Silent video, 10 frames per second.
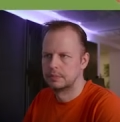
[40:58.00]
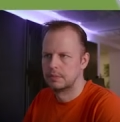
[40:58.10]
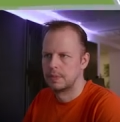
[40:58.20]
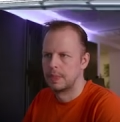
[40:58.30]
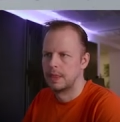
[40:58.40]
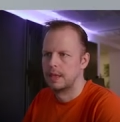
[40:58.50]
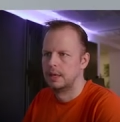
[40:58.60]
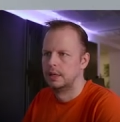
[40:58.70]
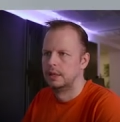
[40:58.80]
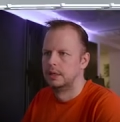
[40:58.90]

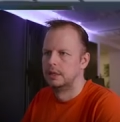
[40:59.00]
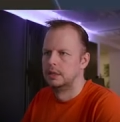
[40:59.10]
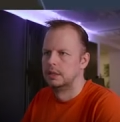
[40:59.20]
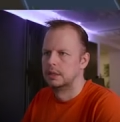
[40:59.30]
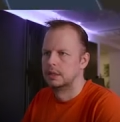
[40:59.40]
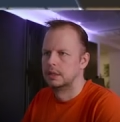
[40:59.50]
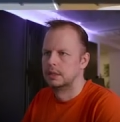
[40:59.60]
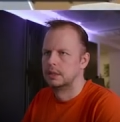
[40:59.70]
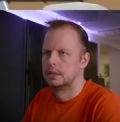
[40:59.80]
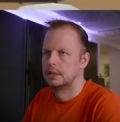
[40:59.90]

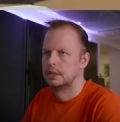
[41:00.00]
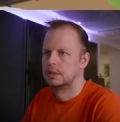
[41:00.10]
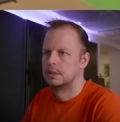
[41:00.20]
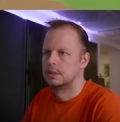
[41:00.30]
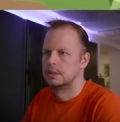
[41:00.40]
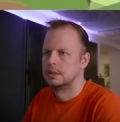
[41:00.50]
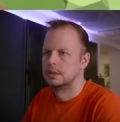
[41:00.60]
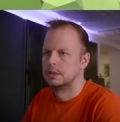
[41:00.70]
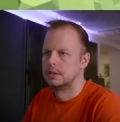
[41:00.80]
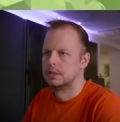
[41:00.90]

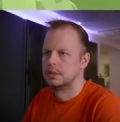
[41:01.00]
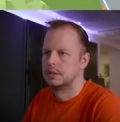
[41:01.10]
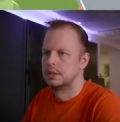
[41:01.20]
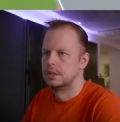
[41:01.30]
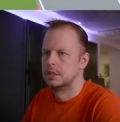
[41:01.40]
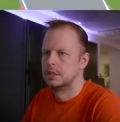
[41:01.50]
Nobody speaks.